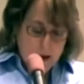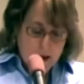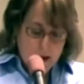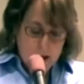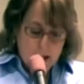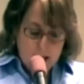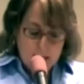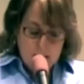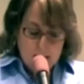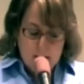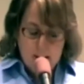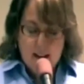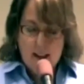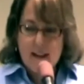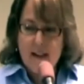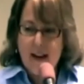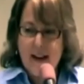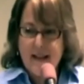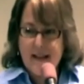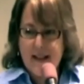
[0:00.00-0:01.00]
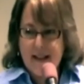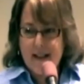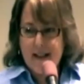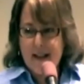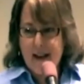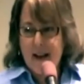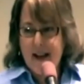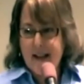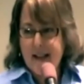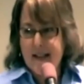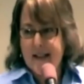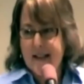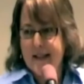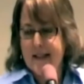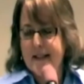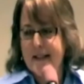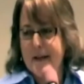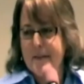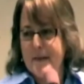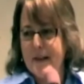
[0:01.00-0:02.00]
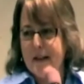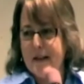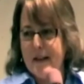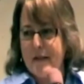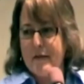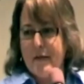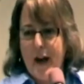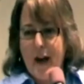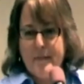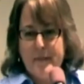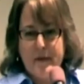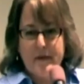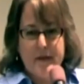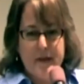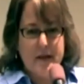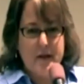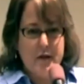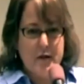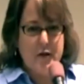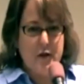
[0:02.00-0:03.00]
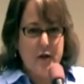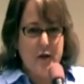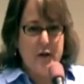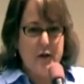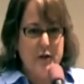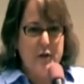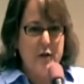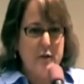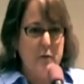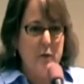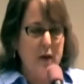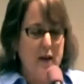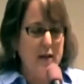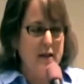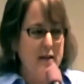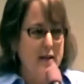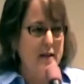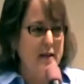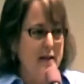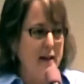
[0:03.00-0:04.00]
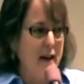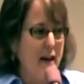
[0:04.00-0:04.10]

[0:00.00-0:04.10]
In the late 1990s, it seems that the vibe of this church was